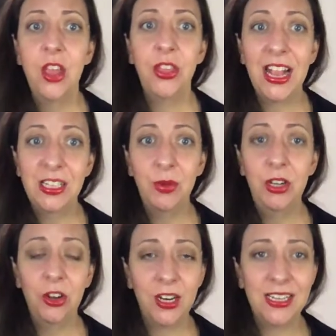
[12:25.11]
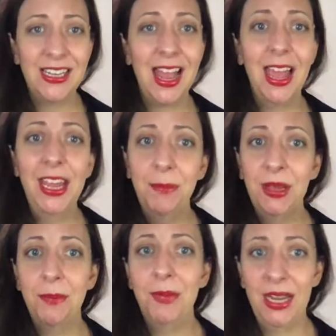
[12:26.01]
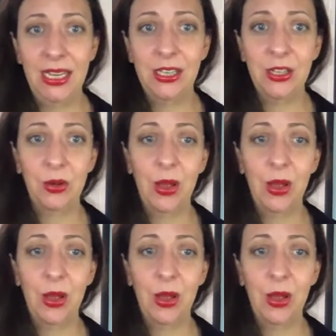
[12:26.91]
That's what you're going to say, I am committing to.